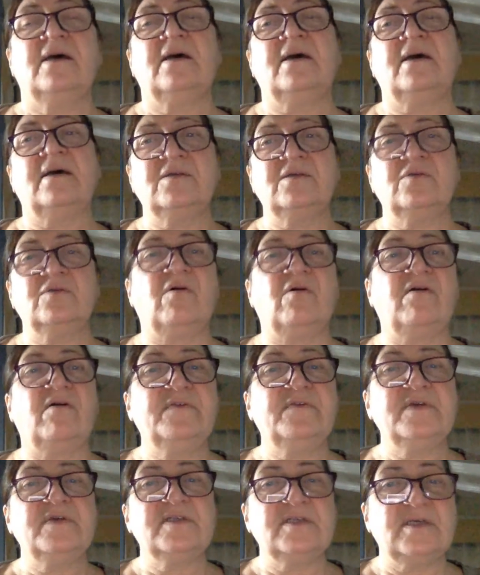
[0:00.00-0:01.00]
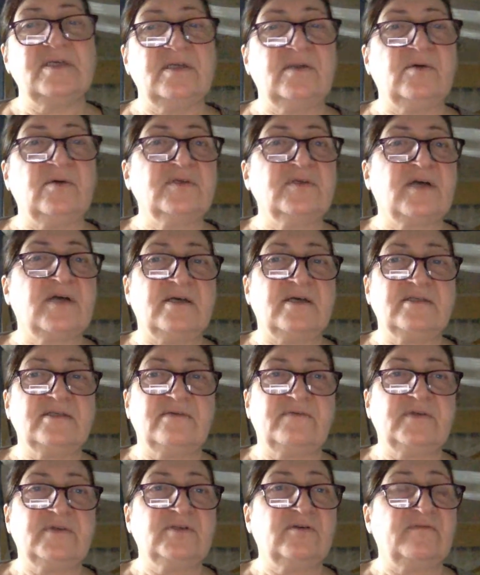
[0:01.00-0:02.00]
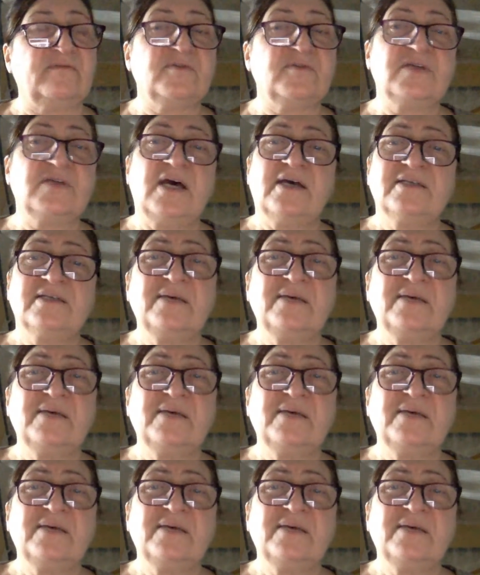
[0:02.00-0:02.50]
and you often see those kinds of interviews.